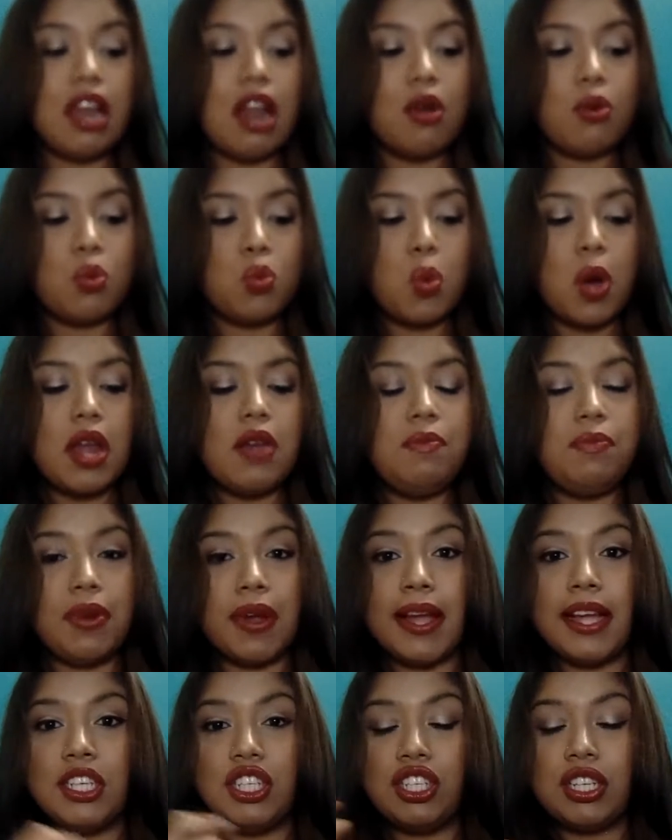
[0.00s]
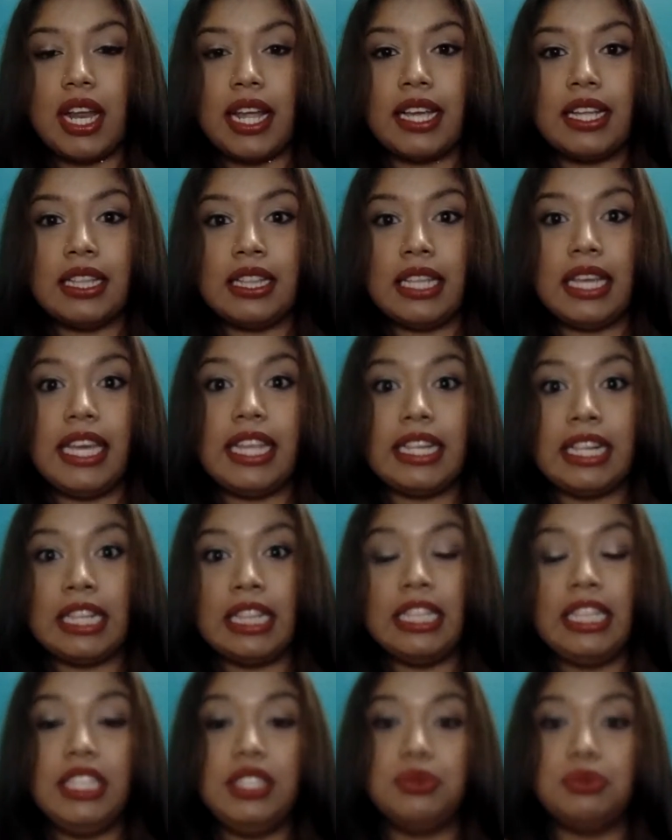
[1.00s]
it on one brush and it
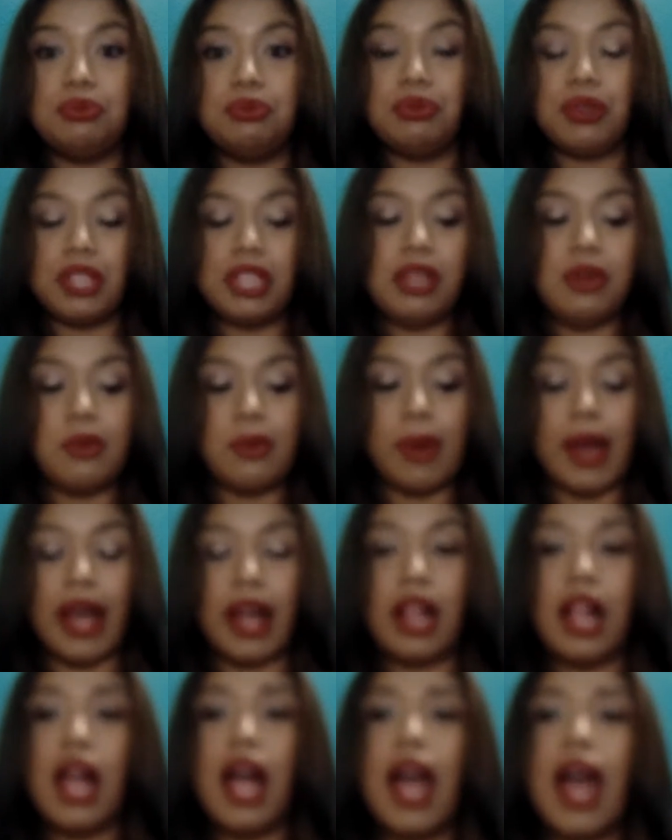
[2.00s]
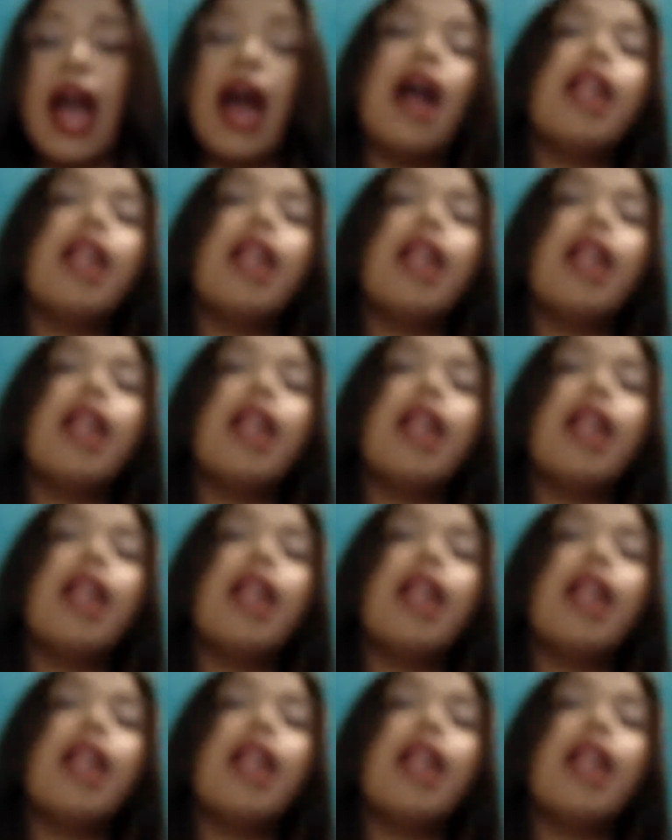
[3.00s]
cleaned really well.